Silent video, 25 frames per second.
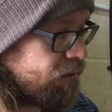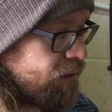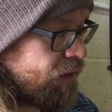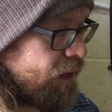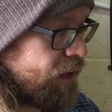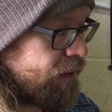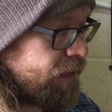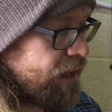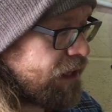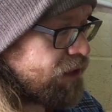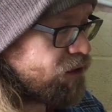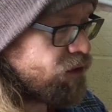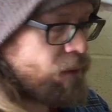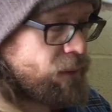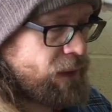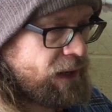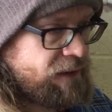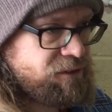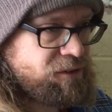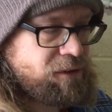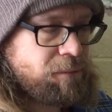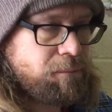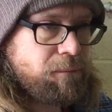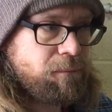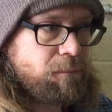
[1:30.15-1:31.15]
and they do
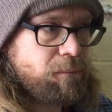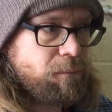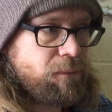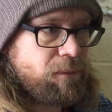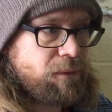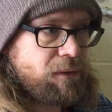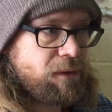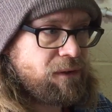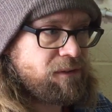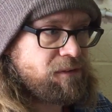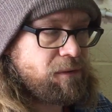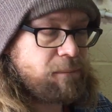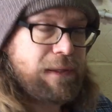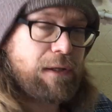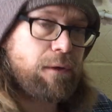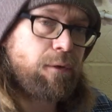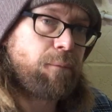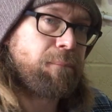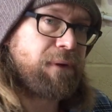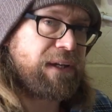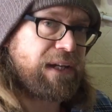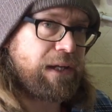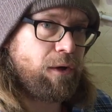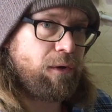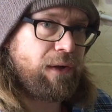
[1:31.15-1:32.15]
have some little
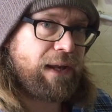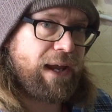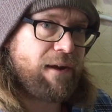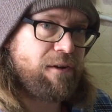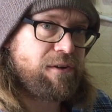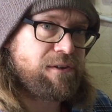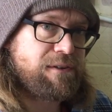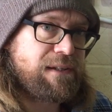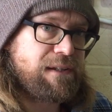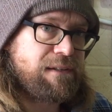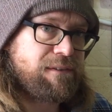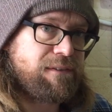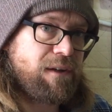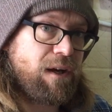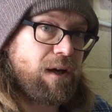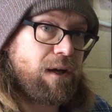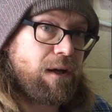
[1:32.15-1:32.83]
peculiarities that